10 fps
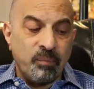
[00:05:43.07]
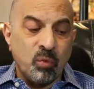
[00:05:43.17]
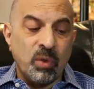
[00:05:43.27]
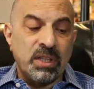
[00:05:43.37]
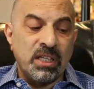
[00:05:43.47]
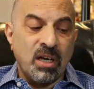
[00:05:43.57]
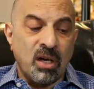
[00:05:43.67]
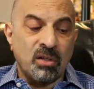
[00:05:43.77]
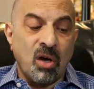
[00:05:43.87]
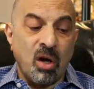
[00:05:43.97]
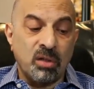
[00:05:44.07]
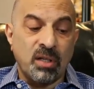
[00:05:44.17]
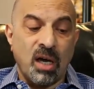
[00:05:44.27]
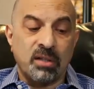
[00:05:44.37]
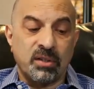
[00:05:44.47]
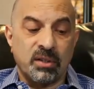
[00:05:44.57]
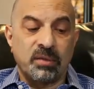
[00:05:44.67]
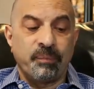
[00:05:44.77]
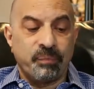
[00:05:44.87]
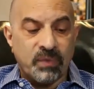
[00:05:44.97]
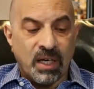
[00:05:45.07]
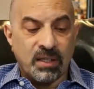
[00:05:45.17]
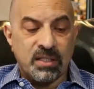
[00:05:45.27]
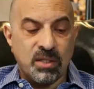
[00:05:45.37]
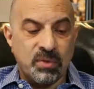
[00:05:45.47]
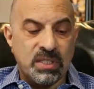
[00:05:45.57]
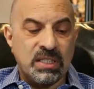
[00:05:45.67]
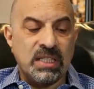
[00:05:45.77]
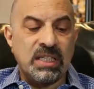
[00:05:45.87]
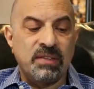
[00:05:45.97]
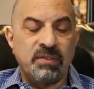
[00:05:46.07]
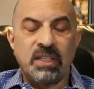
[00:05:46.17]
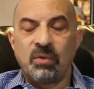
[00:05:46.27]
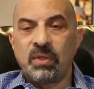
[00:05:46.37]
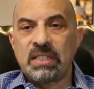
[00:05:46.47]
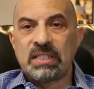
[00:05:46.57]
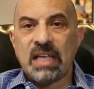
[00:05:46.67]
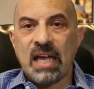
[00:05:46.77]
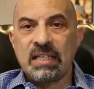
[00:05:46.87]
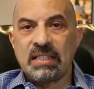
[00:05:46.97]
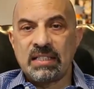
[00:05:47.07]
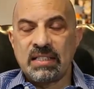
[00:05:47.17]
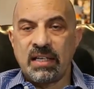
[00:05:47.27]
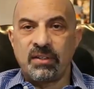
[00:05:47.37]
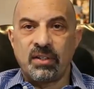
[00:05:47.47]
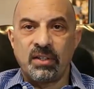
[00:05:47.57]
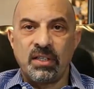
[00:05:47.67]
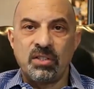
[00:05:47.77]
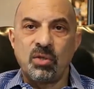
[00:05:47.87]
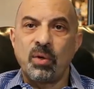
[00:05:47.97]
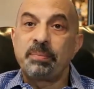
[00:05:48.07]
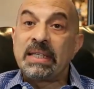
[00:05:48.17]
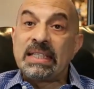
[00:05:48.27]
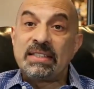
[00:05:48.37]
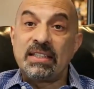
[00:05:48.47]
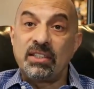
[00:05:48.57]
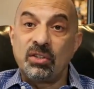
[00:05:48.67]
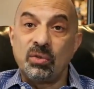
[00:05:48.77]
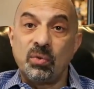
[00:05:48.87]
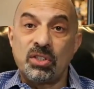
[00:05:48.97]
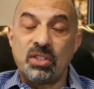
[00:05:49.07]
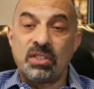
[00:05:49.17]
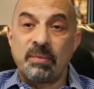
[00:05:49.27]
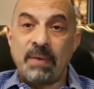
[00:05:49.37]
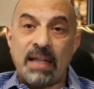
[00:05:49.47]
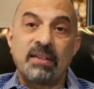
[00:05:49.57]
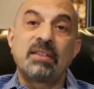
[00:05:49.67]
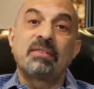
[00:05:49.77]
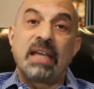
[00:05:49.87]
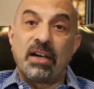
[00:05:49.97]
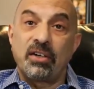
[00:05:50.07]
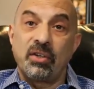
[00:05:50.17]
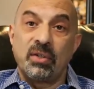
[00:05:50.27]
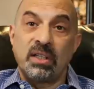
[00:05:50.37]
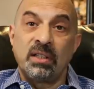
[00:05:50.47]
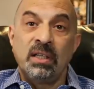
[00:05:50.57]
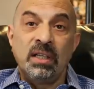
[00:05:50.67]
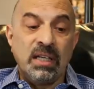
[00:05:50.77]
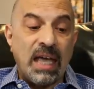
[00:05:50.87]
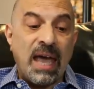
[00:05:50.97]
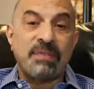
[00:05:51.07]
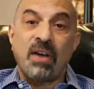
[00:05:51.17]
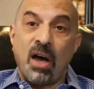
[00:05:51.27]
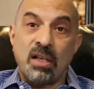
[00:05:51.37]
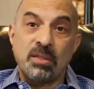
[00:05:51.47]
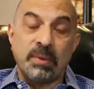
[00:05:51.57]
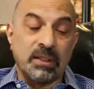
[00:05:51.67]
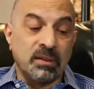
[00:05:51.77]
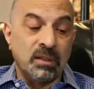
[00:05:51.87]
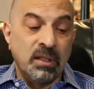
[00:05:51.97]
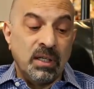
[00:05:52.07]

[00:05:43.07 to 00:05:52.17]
with the on-call doctor, because it was in the evening, we decided to send her into a PCU, which is a palliative care unit at the hospital,